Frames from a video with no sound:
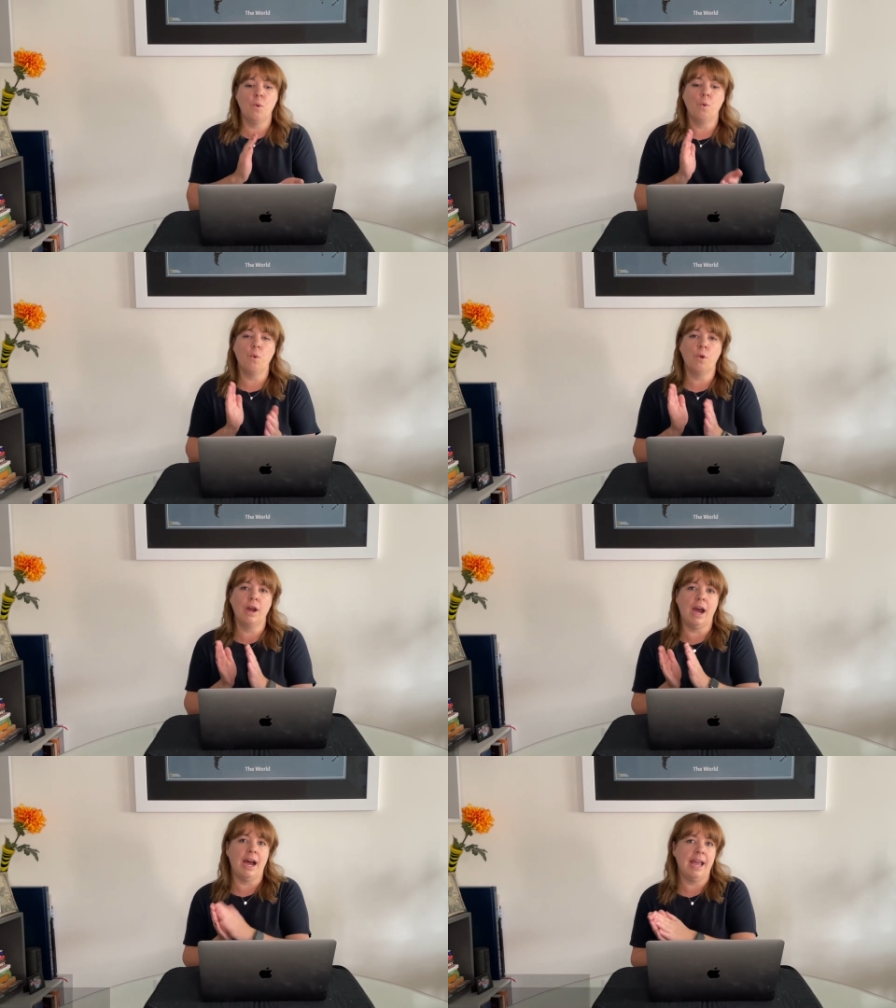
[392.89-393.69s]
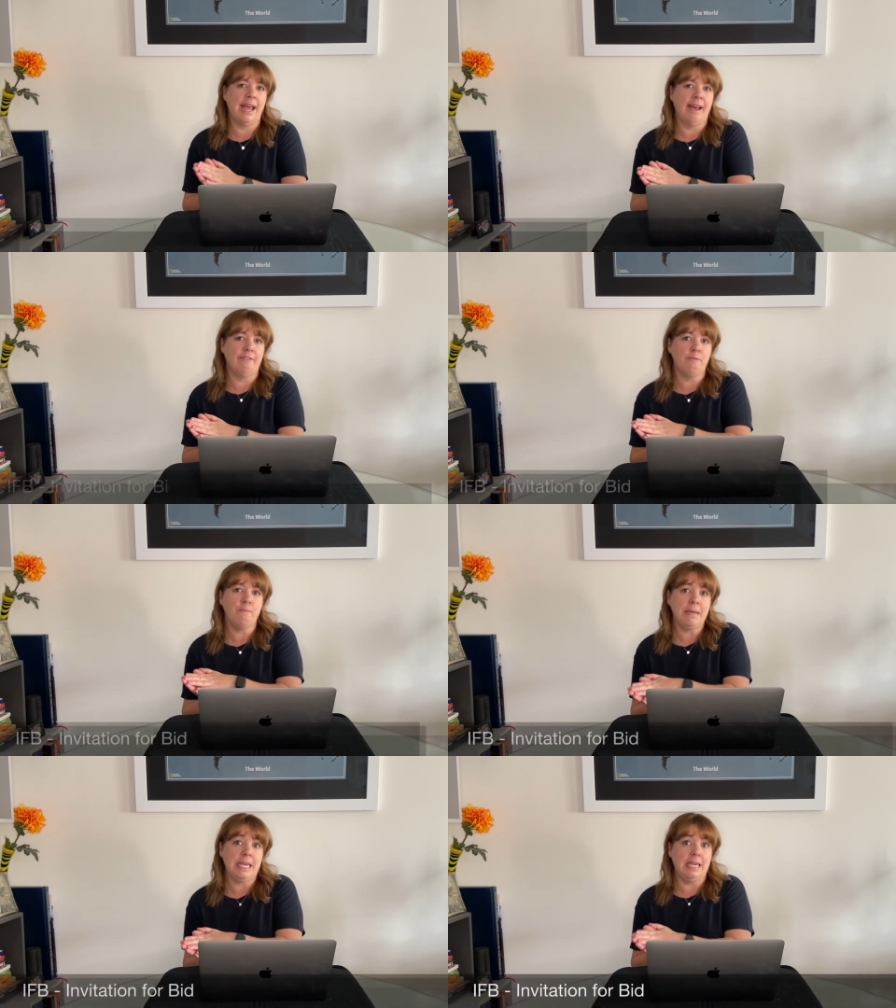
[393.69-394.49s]
or
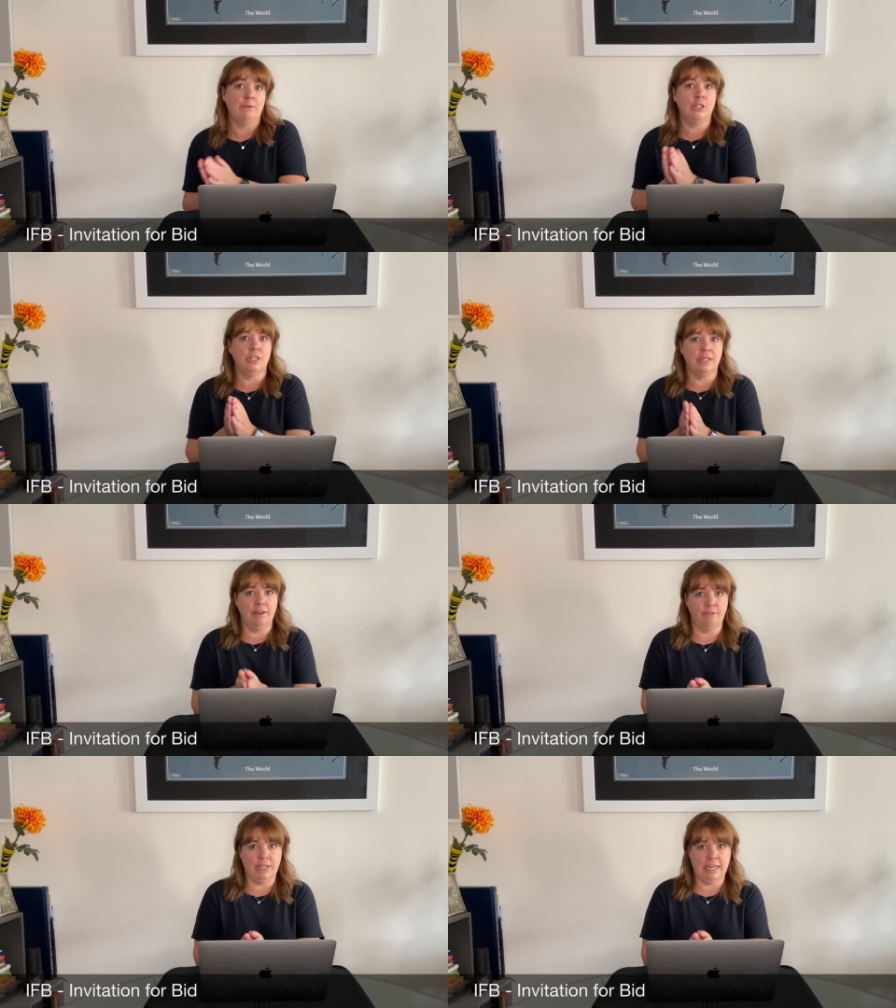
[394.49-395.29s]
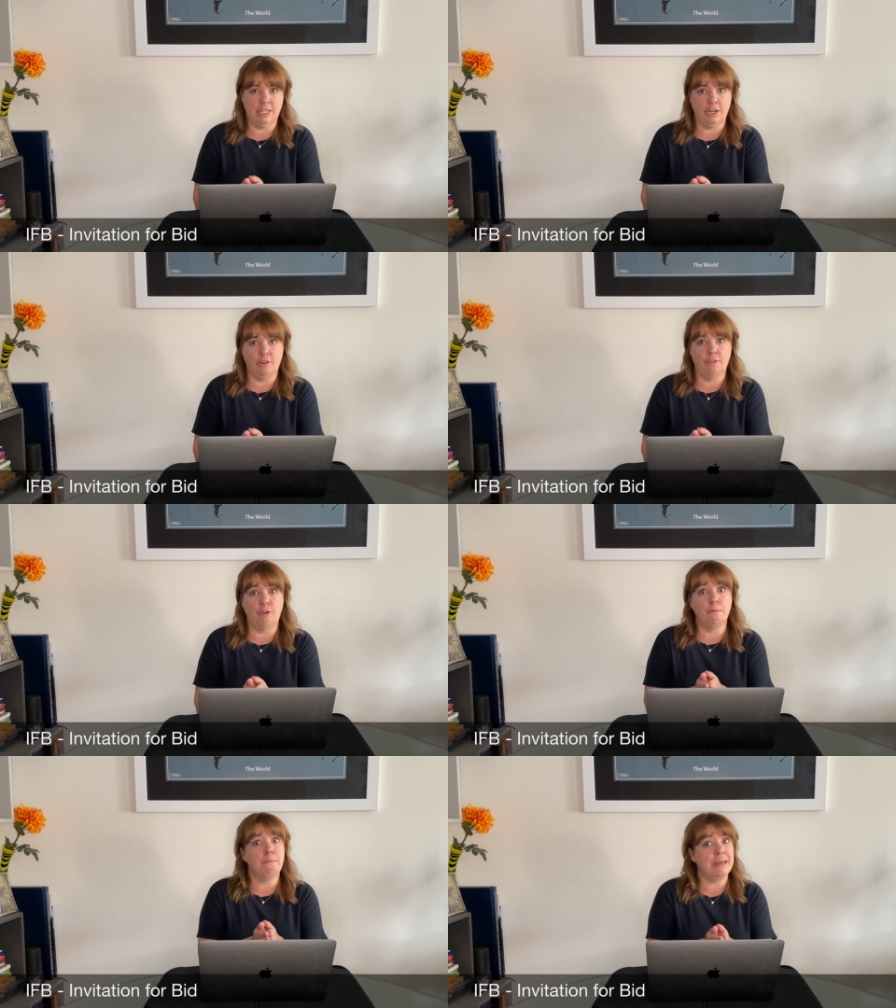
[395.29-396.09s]
IFB, which is invitation
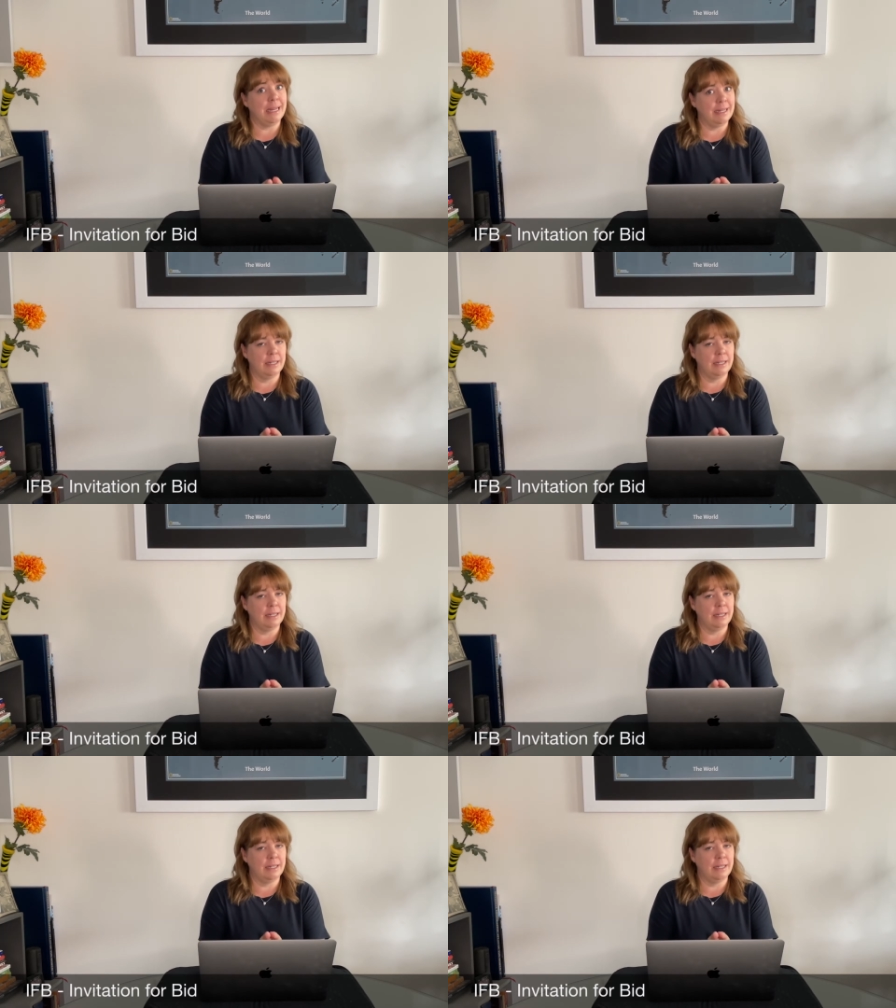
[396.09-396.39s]
for bid.